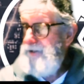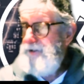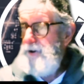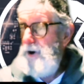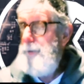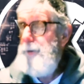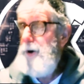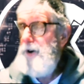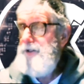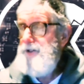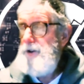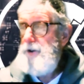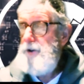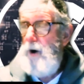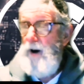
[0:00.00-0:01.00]
to a
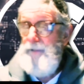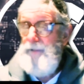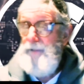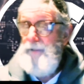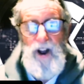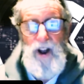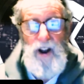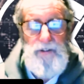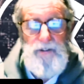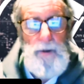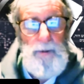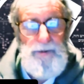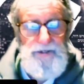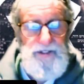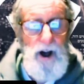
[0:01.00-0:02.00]
person who offers
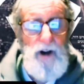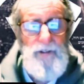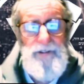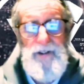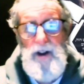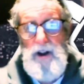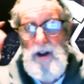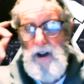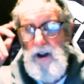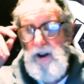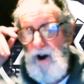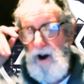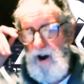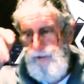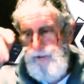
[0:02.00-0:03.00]
from himself
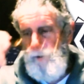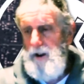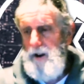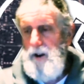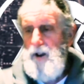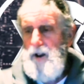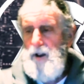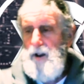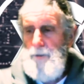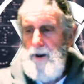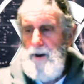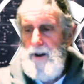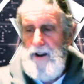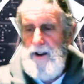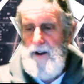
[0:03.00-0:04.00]
an offering,
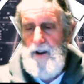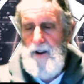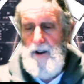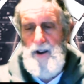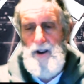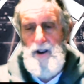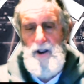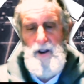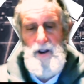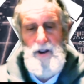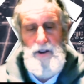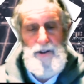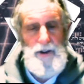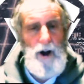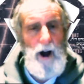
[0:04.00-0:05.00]
meaning
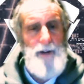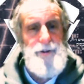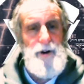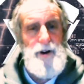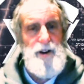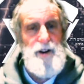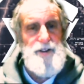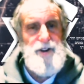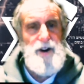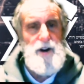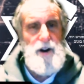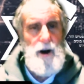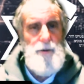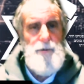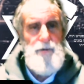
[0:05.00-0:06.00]
the offering is going
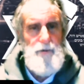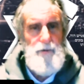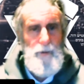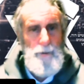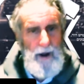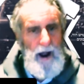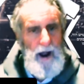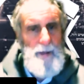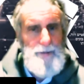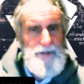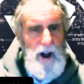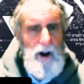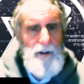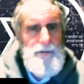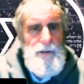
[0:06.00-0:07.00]
to come from the guy
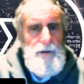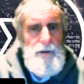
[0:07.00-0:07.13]
himself.